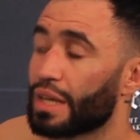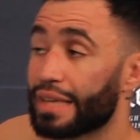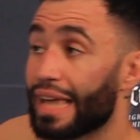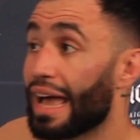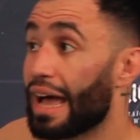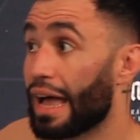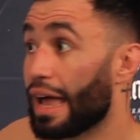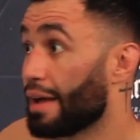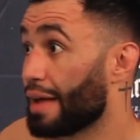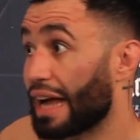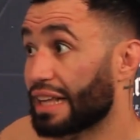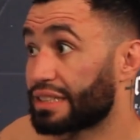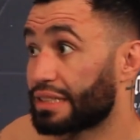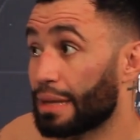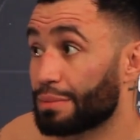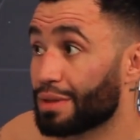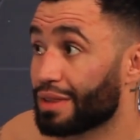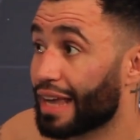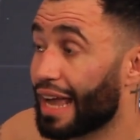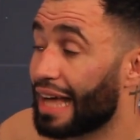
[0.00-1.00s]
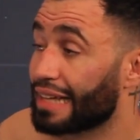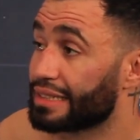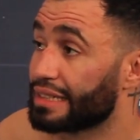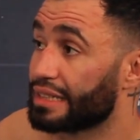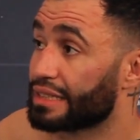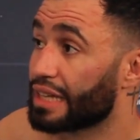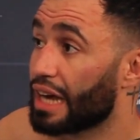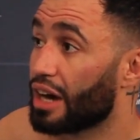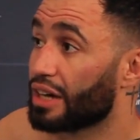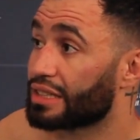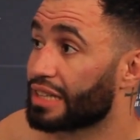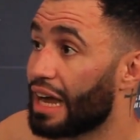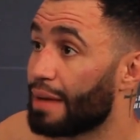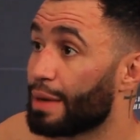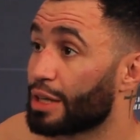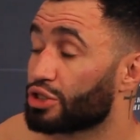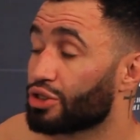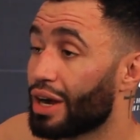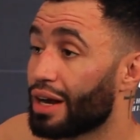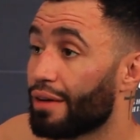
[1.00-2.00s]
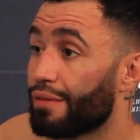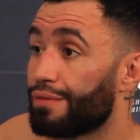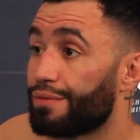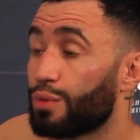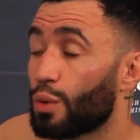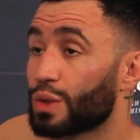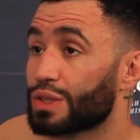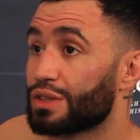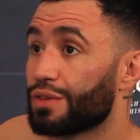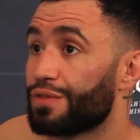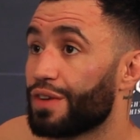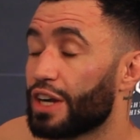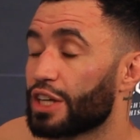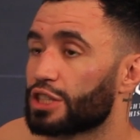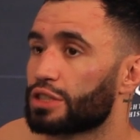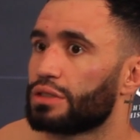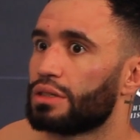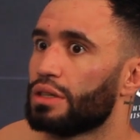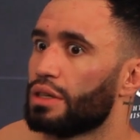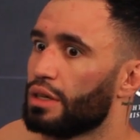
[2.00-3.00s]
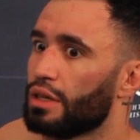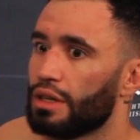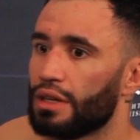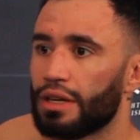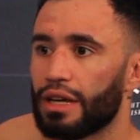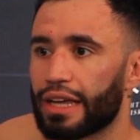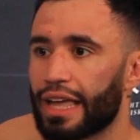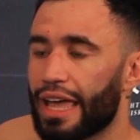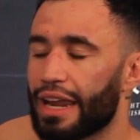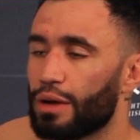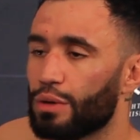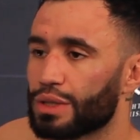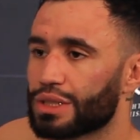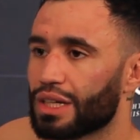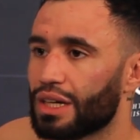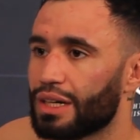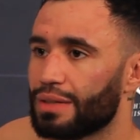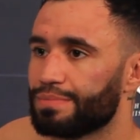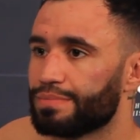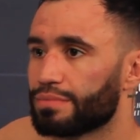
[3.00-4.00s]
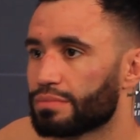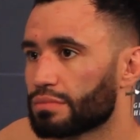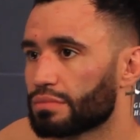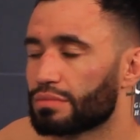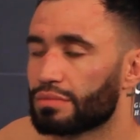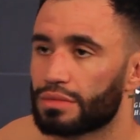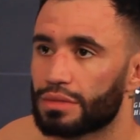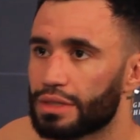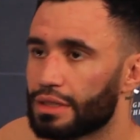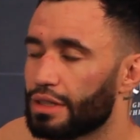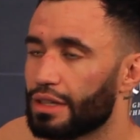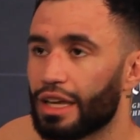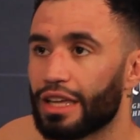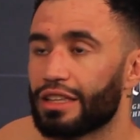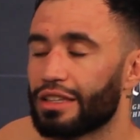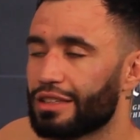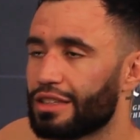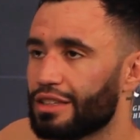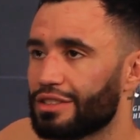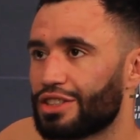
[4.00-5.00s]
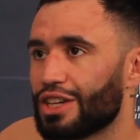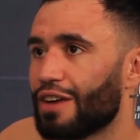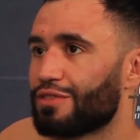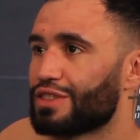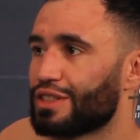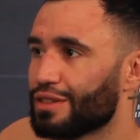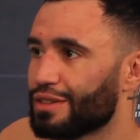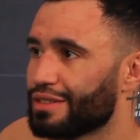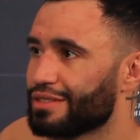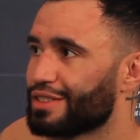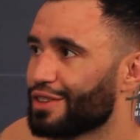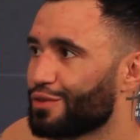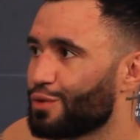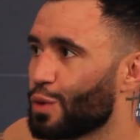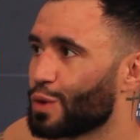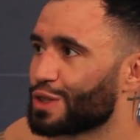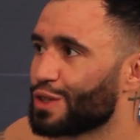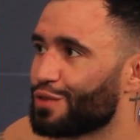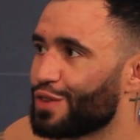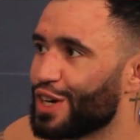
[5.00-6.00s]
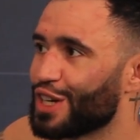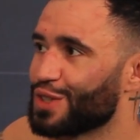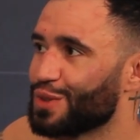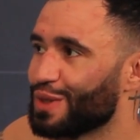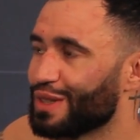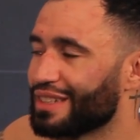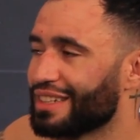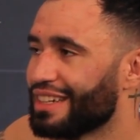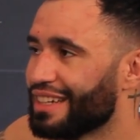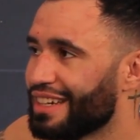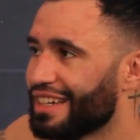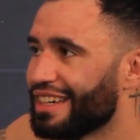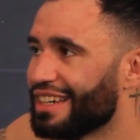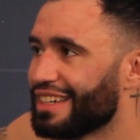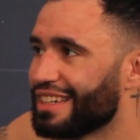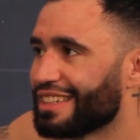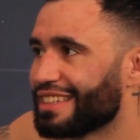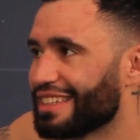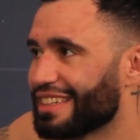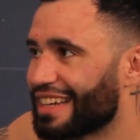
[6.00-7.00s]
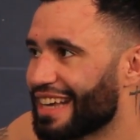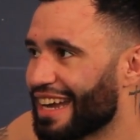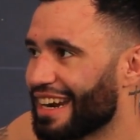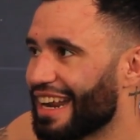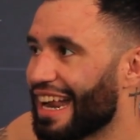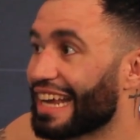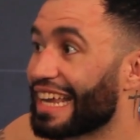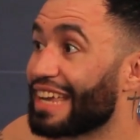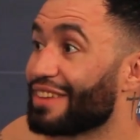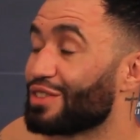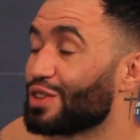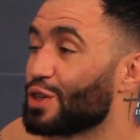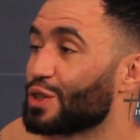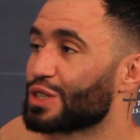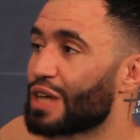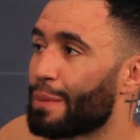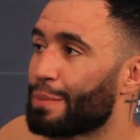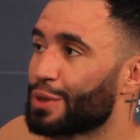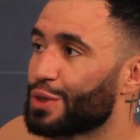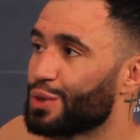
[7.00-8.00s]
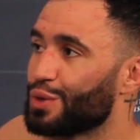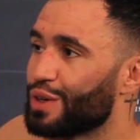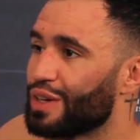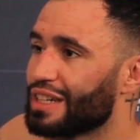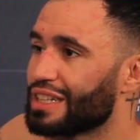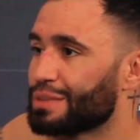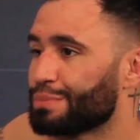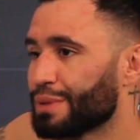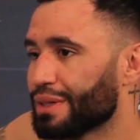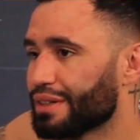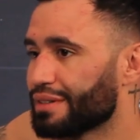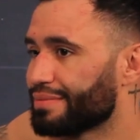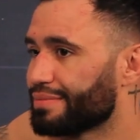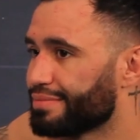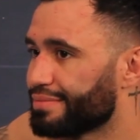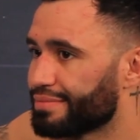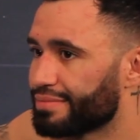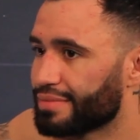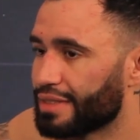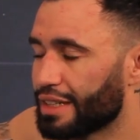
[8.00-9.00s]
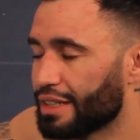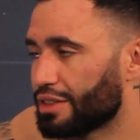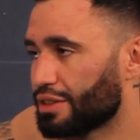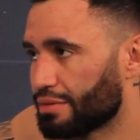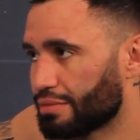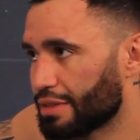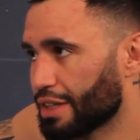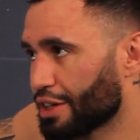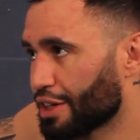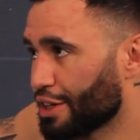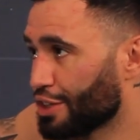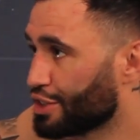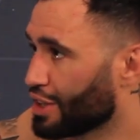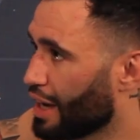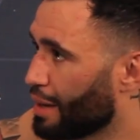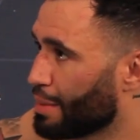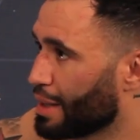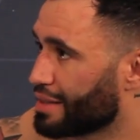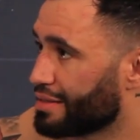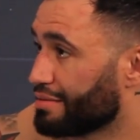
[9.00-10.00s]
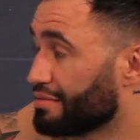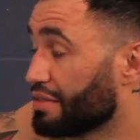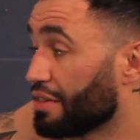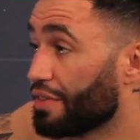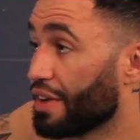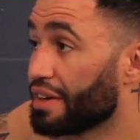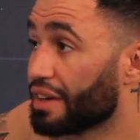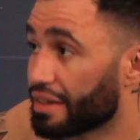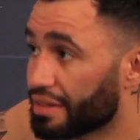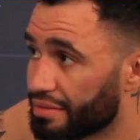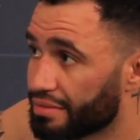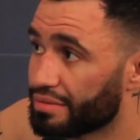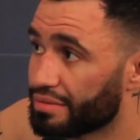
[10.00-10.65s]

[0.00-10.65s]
Yeah, I stepped on the gas the entire time. I tried to force the finish. Again, it was tough to force a finish when you kind of not given opportunities, but he did a good job at defending.